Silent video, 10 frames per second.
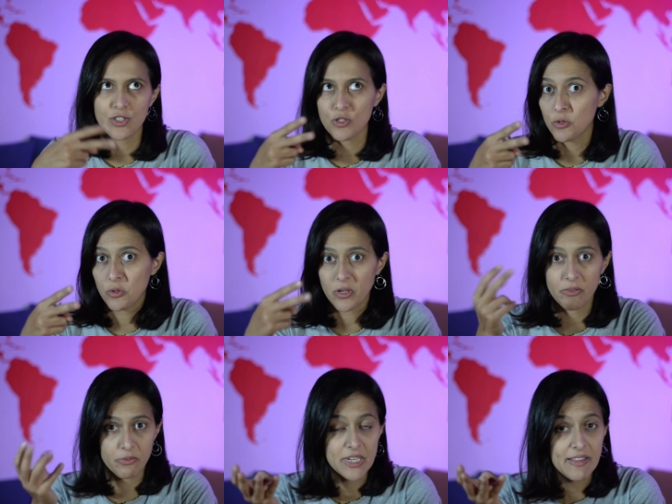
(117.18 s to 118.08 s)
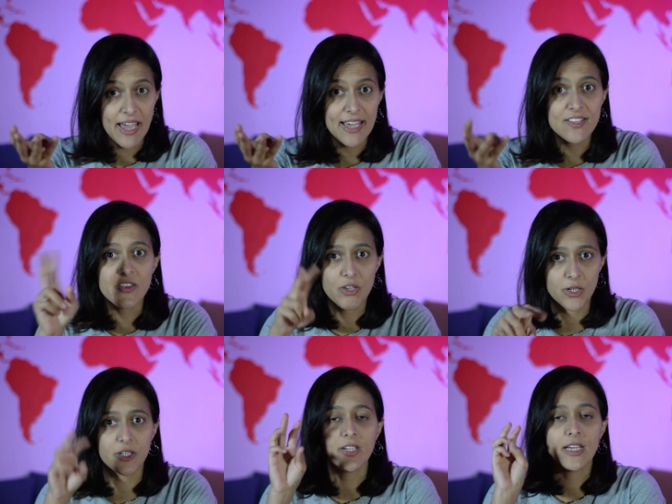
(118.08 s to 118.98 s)
2 or 3 days
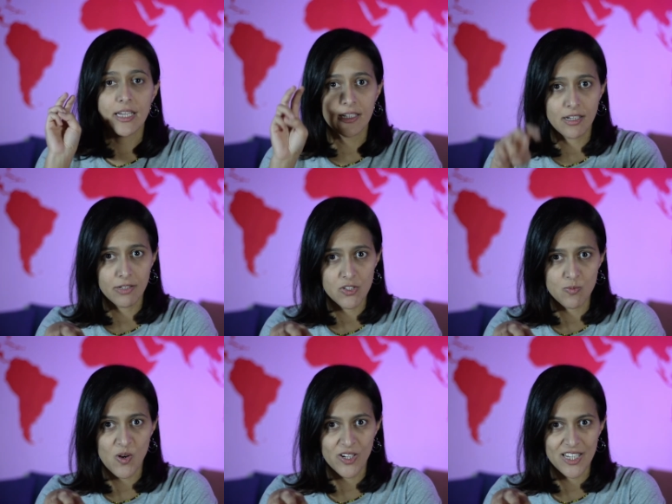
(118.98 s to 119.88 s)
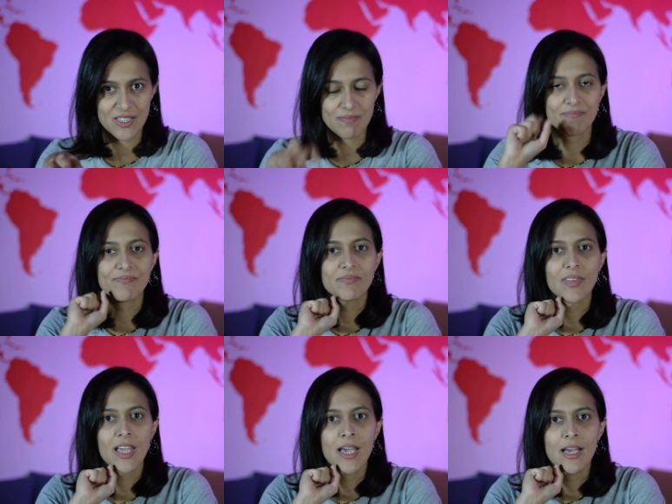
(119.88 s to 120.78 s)
here in Naivas Market.
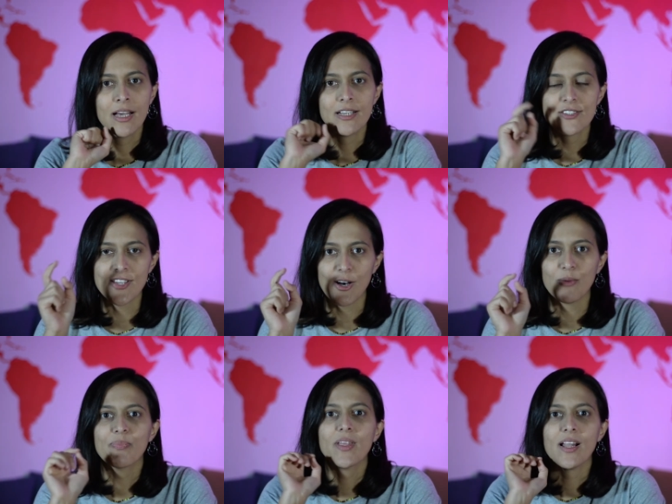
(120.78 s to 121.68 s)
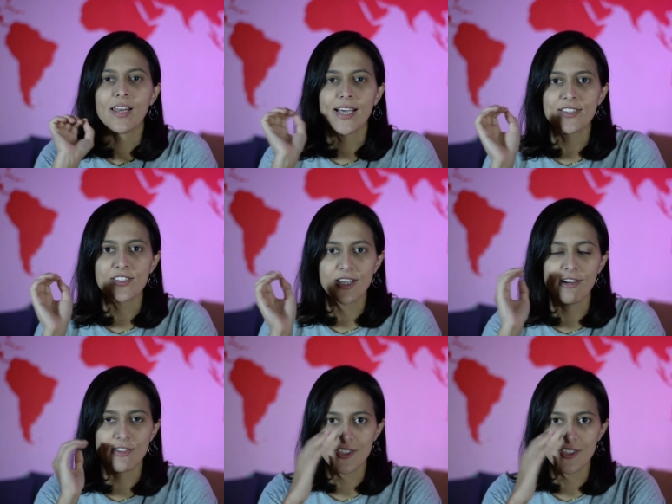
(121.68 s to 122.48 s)
So let's go to